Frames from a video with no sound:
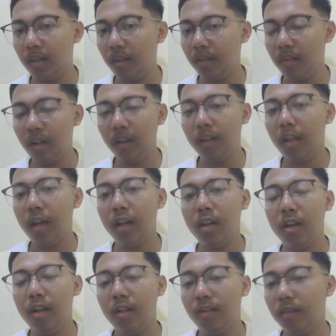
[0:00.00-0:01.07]
things like
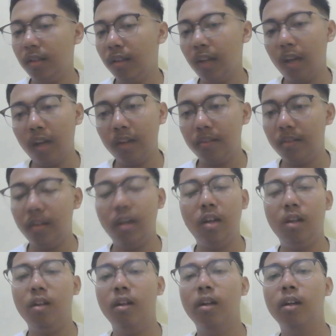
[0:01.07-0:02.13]
that, and syntax,
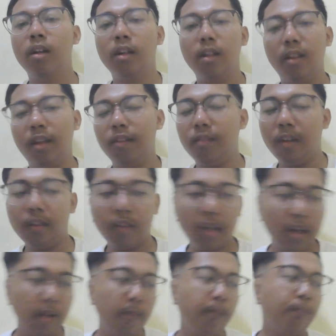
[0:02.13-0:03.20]
yeah, things like
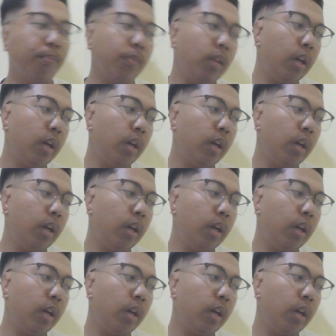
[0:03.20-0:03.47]
that.